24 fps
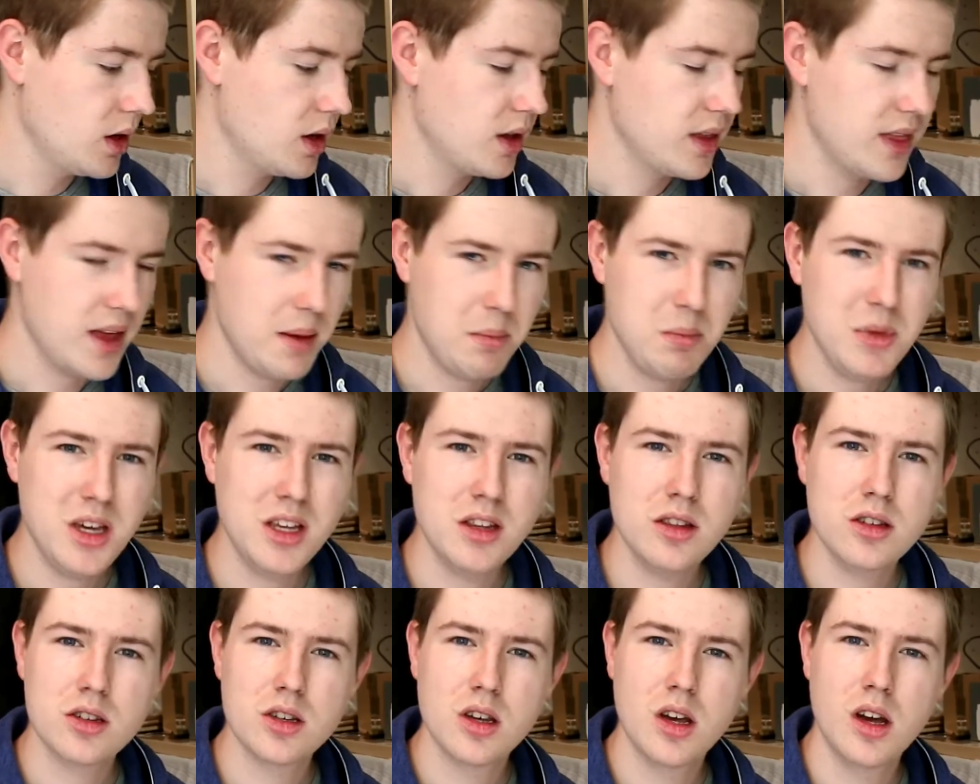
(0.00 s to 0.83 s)
That
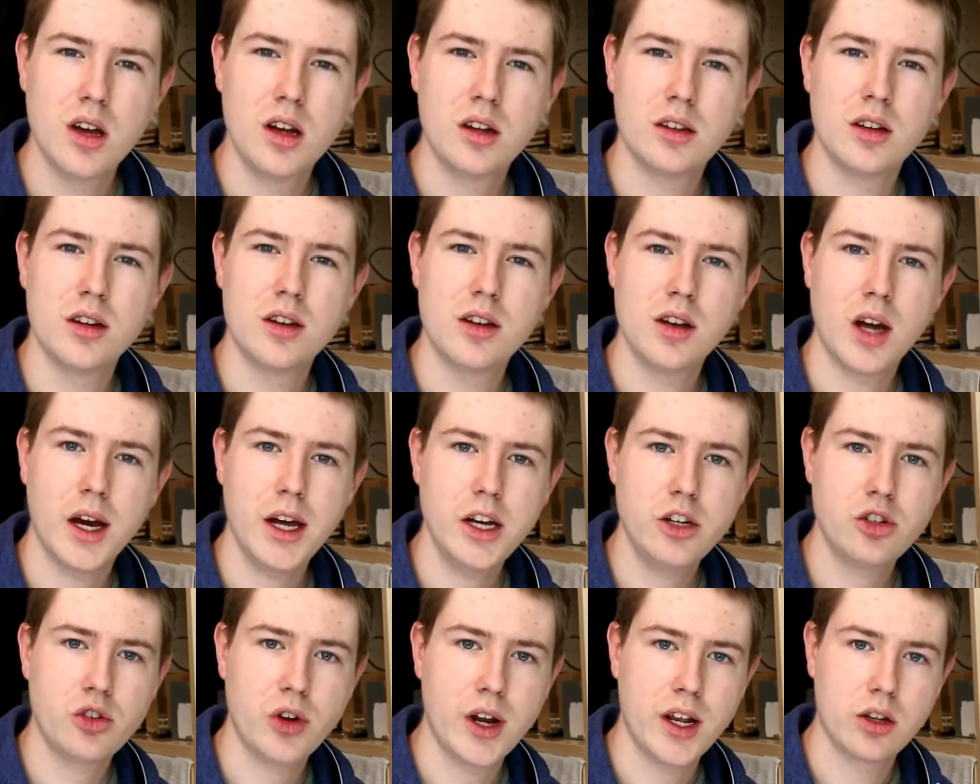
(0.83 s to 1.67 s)
means the
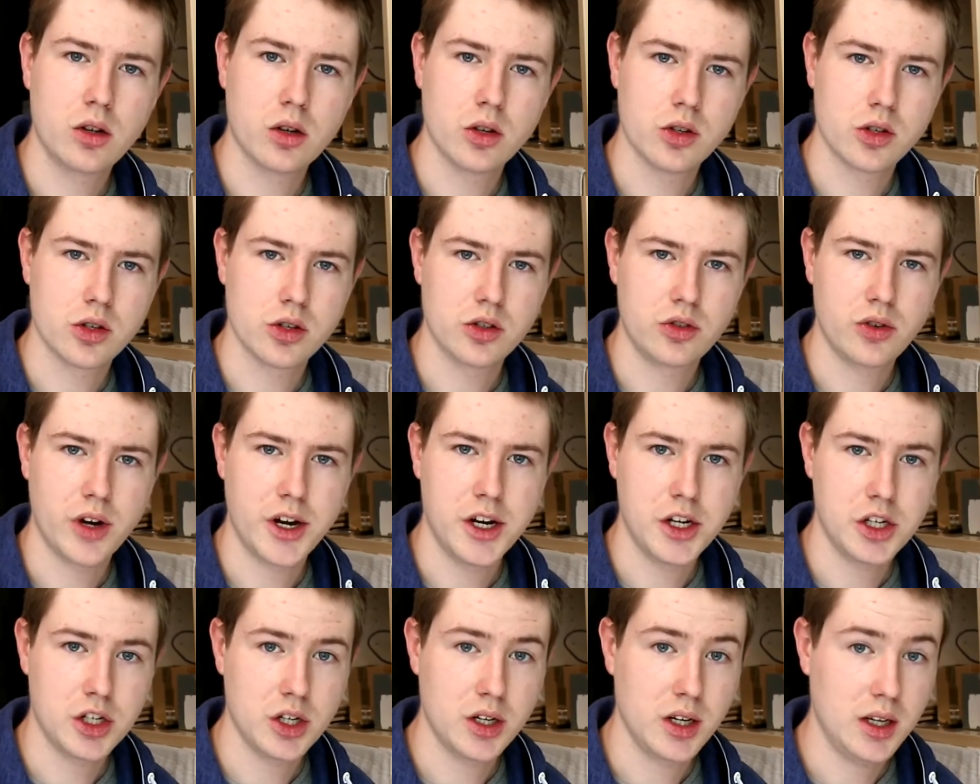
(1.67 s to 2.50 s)
nitrate
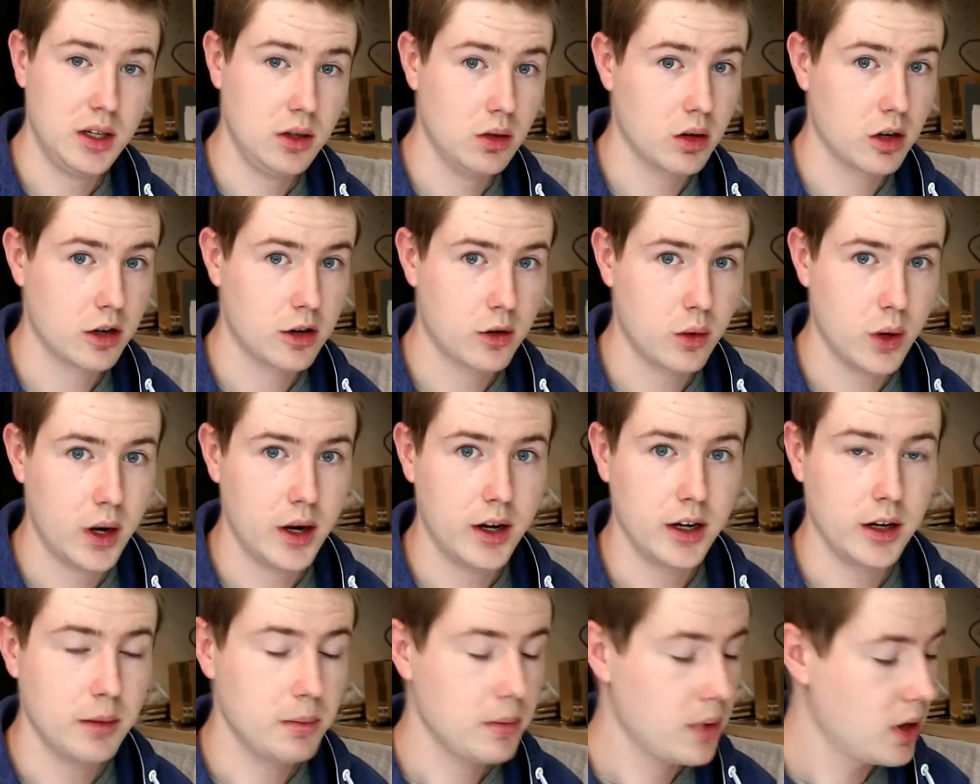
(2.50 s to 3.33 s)
concentration in your
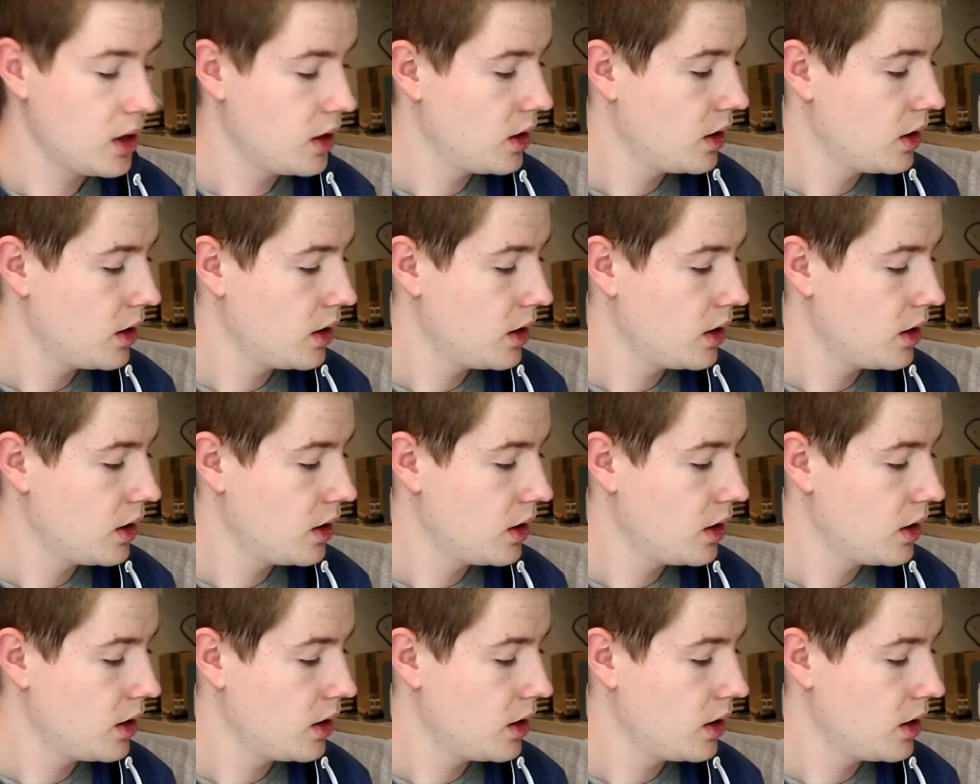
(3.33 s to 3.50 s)
aquarium